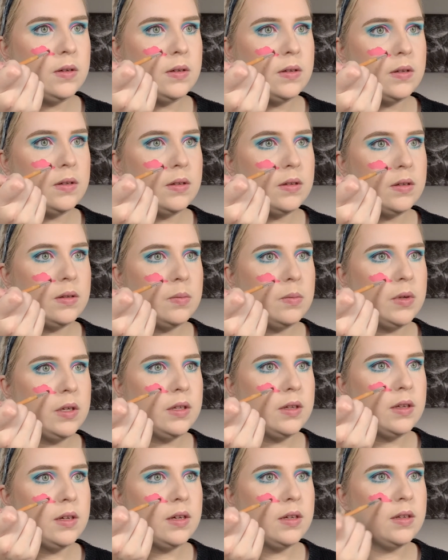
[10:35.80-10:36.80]
Let's make
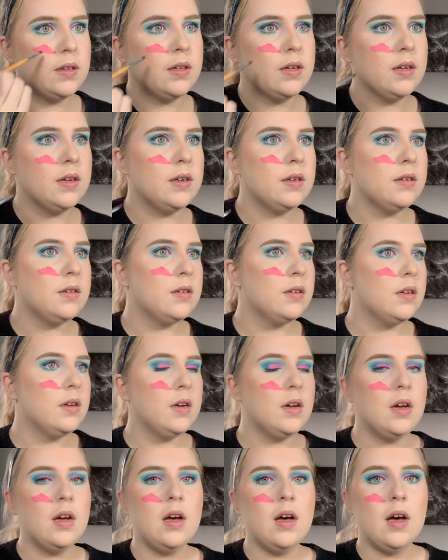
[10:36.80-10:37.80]
that there.
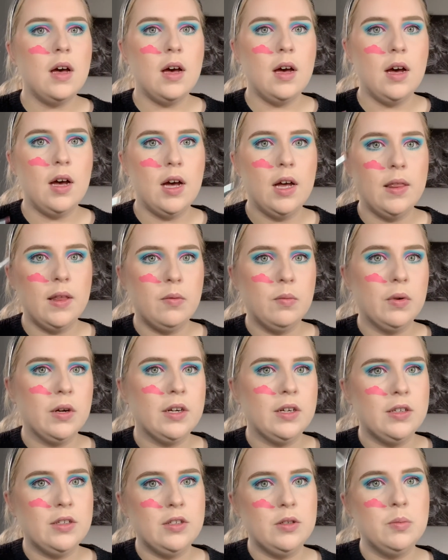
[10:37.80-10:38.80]
And then we're
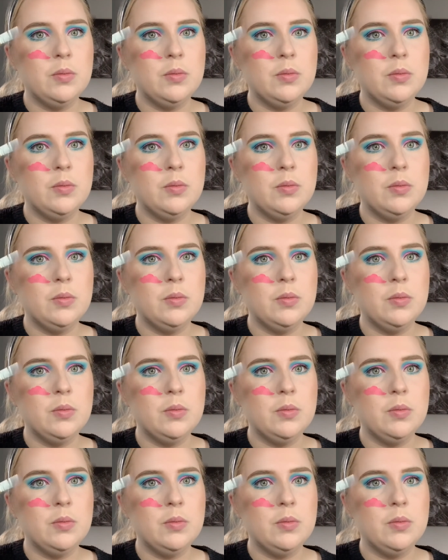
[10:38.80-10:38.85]
gonna do